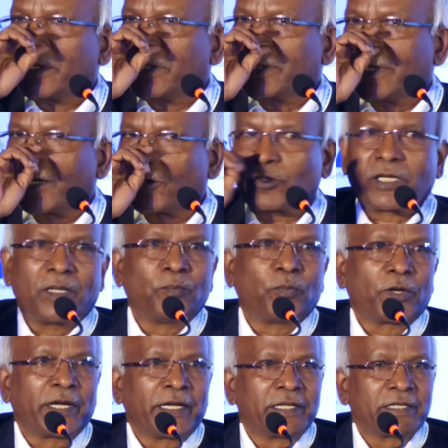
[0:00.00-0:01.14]
the auto
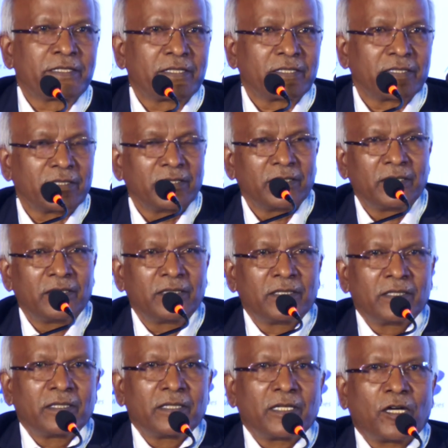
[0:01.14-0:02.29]
components,
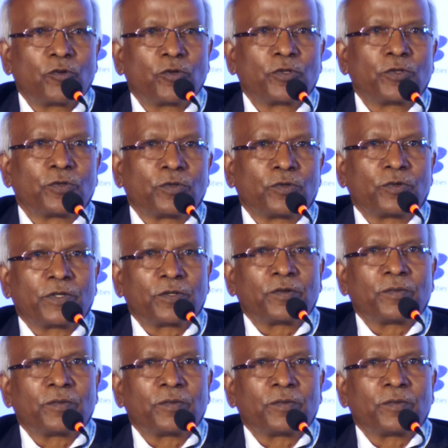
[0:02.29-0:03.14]
how do you